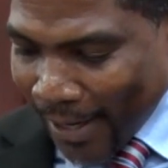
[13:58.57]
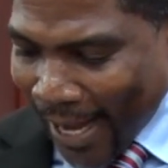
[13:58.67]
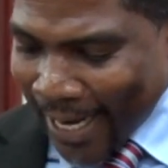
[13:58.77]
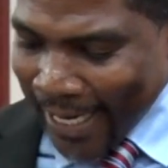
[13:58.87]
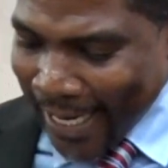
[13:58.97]

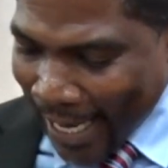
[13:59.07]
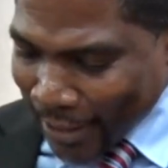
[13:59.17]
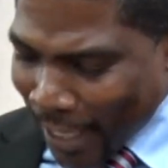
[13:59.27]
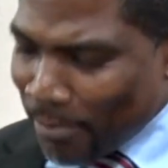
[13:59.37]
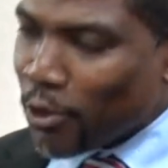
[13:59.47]
and he
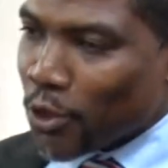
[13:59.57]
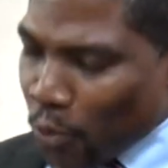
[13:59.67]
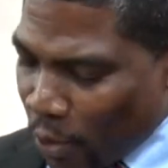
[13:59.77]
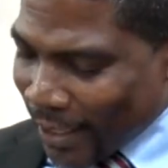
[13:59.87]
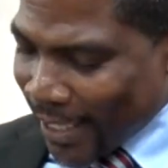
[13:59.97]
has, I'm just
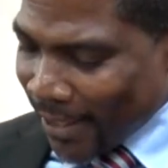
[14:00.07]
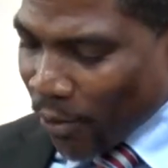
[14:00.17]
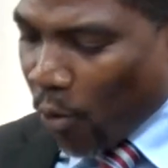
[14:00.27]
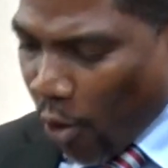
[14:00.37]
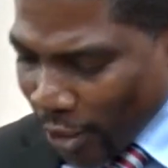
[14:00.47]

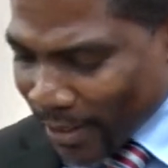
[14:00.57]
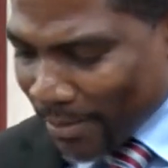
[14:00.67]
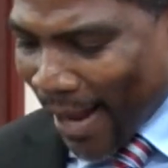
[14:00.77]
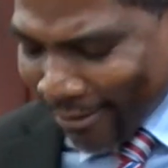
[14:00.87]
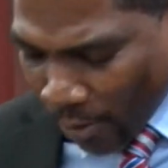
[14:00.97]
quoting, quote,
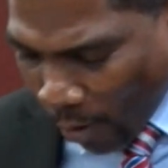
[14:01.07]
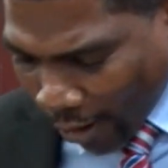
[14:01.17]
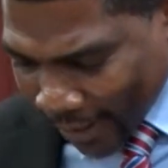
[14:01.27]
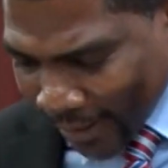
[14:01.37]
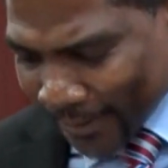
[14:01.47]

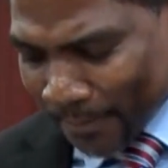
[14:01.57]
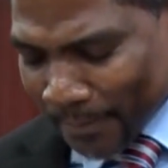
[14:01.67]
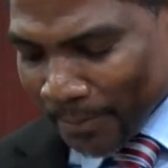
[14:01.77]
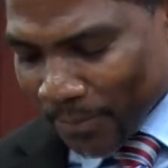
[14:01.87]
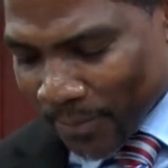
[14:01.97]
marijuana.
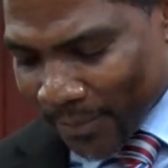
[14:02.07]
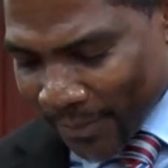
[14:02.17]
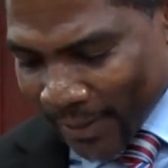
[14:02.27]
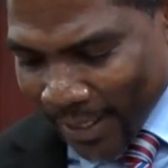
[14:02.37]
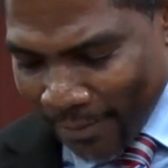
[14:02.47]

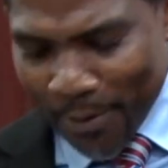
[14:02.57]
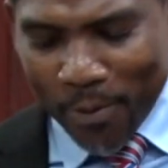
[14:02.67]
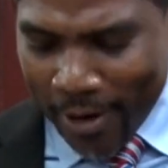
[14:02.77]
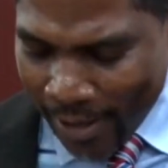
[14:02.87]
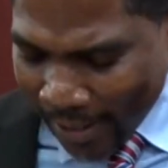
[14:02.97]
If it
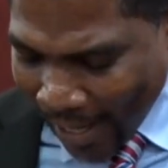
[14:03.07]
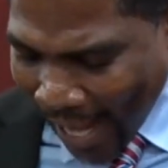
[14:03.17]
were